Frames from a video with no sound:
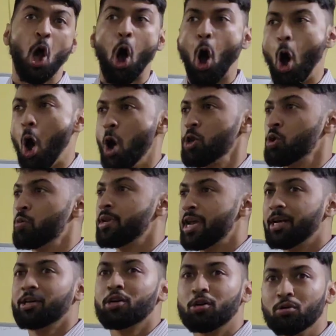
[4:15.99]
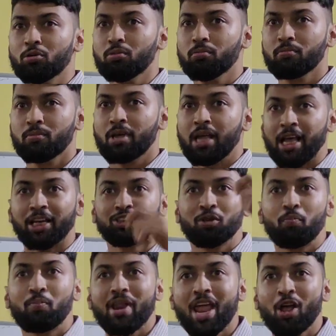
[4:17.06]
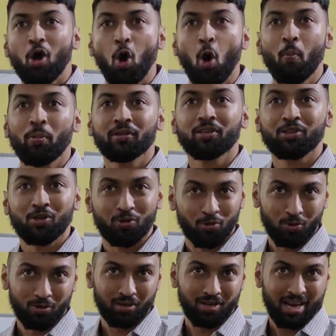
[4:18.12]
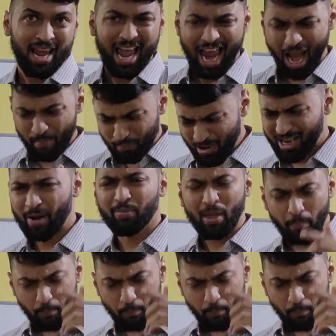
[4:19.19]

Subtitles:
All you need to do is to break open the cocoon and pick up